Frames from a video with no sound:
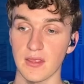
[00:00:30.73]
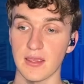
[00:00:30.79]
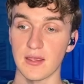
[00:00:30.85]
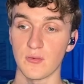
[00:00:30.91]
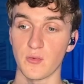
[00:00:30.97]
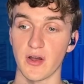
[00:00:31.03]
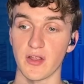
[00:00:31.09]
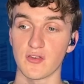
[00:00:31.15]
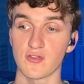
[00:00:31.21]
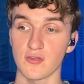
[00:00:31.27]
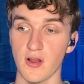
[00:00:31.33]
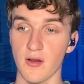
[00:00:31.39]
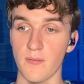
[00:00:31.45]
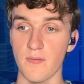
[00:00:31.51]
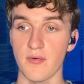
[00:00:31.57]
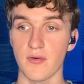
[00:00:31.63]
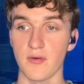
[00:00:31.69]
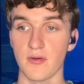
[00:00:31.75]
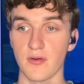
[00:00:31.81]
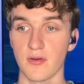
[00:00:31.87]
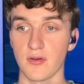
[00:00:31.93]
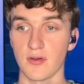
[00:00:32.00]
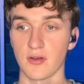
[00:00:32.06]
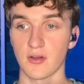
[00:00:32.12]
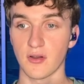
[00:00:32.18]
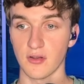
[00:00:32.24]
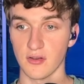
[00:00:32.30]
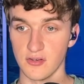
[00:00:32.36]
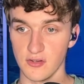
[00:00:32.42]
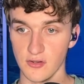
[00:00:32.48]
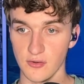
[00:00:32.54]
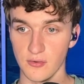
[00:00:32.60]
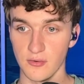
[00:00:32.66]
in what Trump could
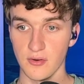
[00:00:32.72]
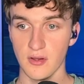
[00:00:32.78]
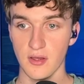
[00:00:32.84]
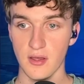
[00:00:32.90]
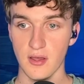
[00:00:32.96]
do,